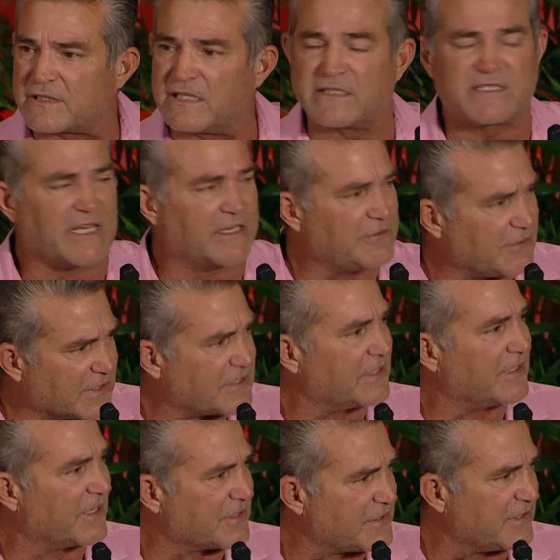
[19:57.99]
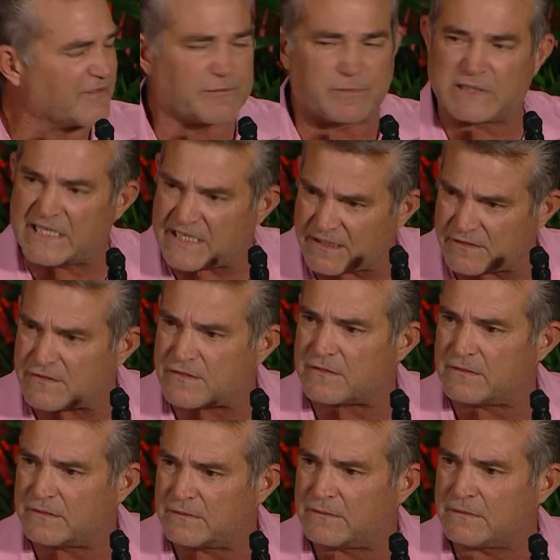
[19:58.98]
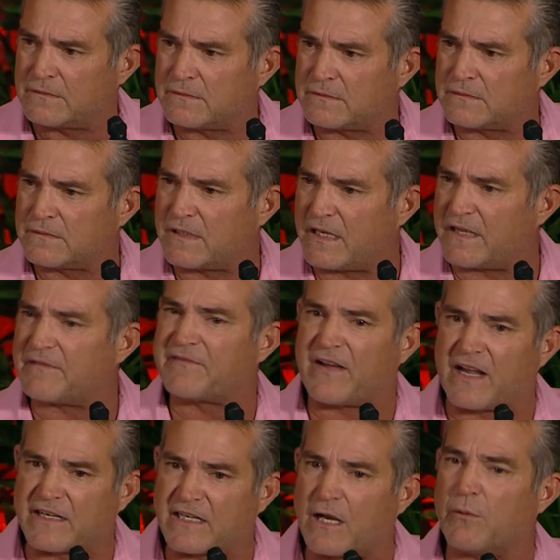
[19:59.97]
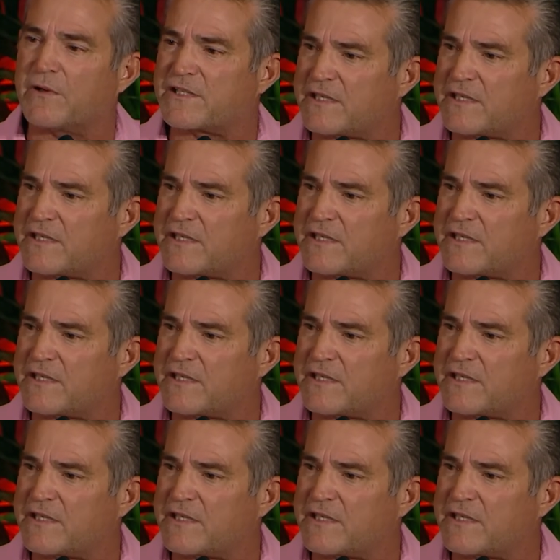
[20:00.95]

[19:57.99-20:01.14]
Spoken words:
Continue this initiative, please. and find out what's